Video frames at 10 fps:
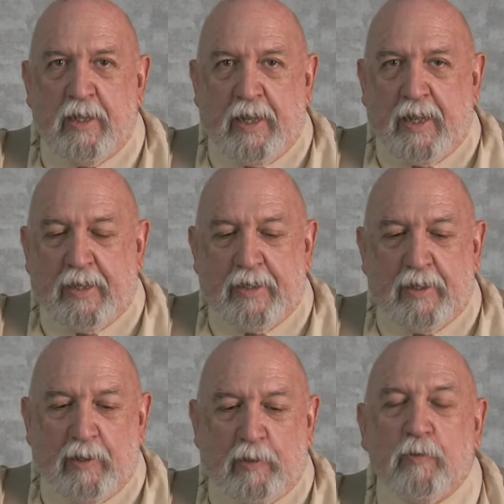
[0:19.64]
and
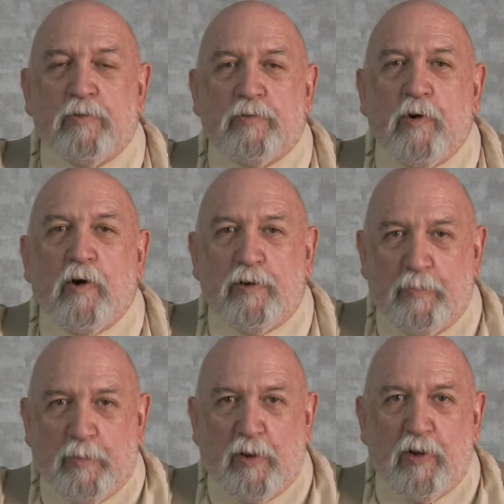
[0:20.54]
going through all
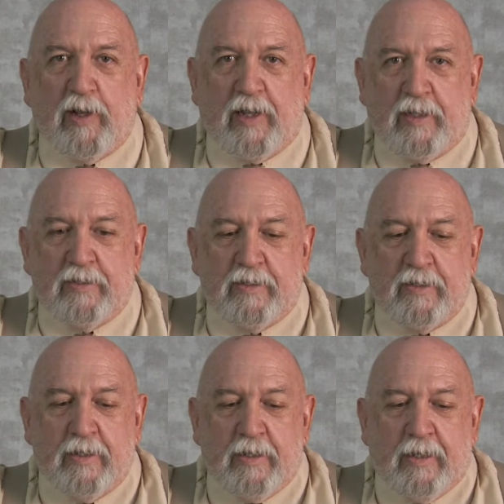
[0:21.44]
your belongings
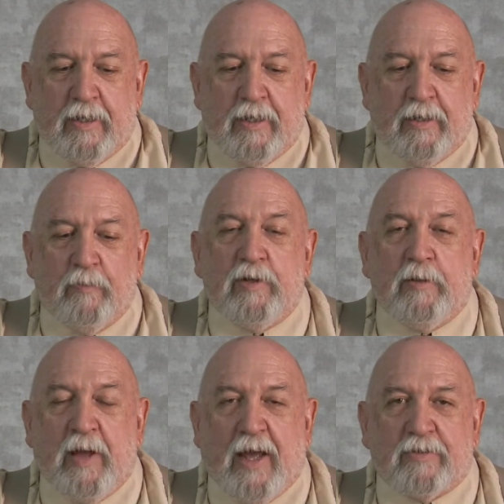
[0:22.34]
when
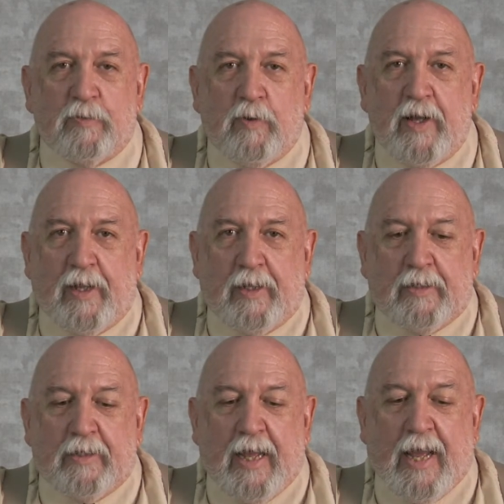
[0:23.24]
you pass away.
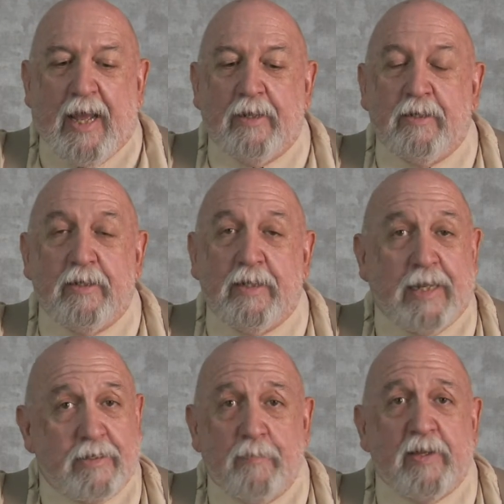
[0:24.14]
And
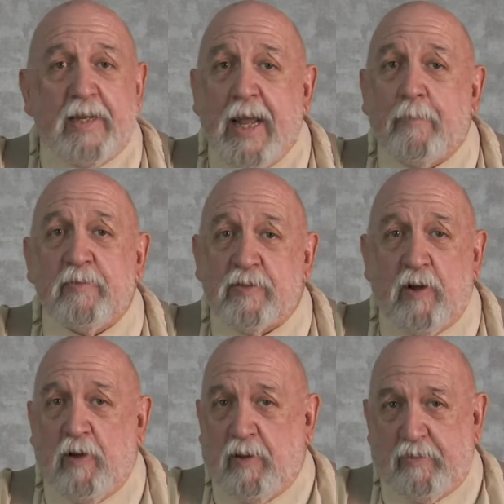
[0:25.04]
that's something that happens to
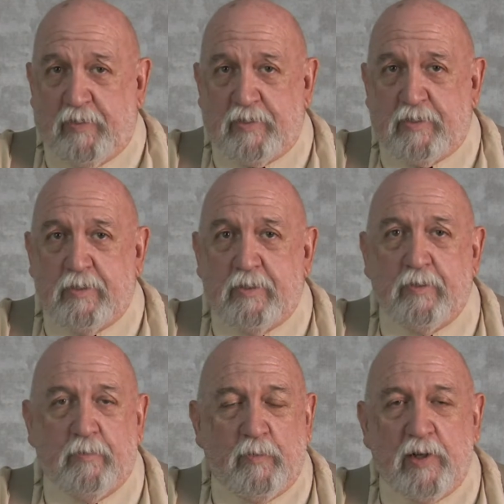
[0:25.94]
all of us,
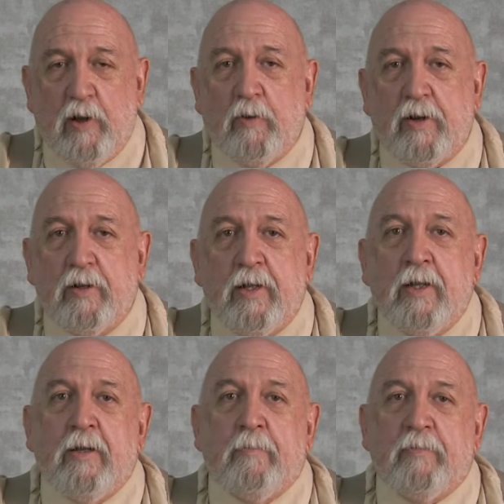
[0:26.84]
and we know it,
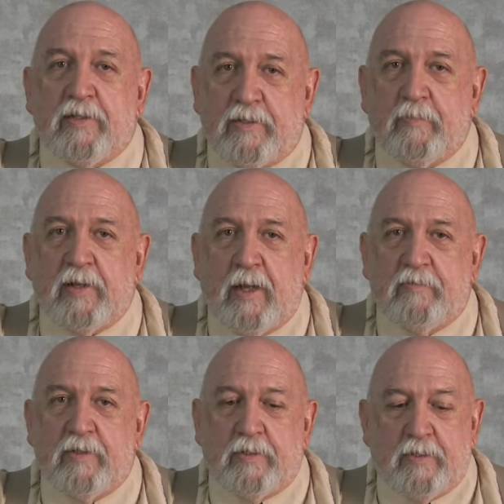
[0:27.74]
but
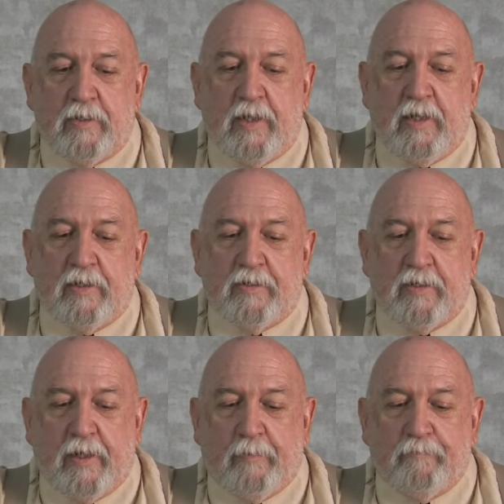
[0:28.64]
sometimes it's
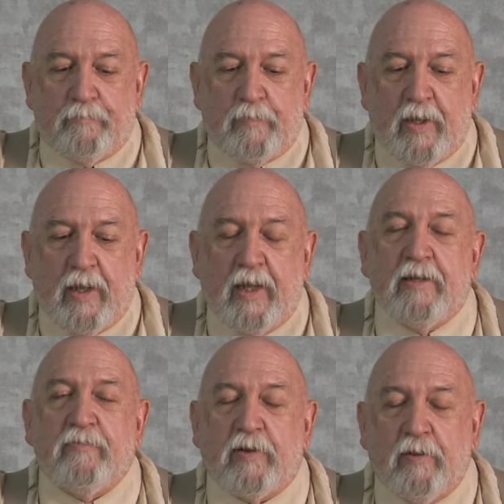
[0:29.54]
a
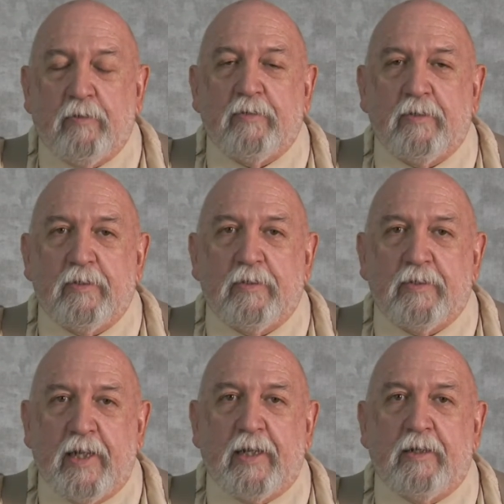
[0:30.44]
difficult
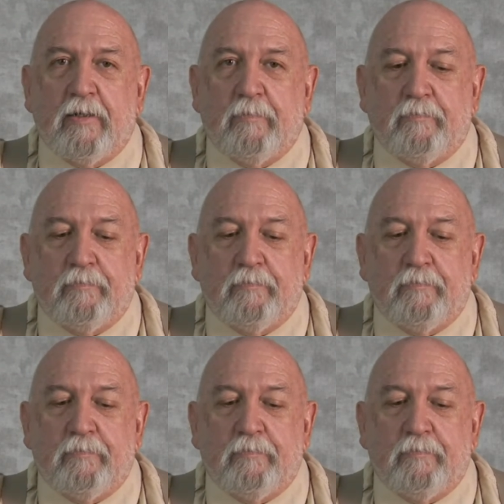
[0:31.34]
thing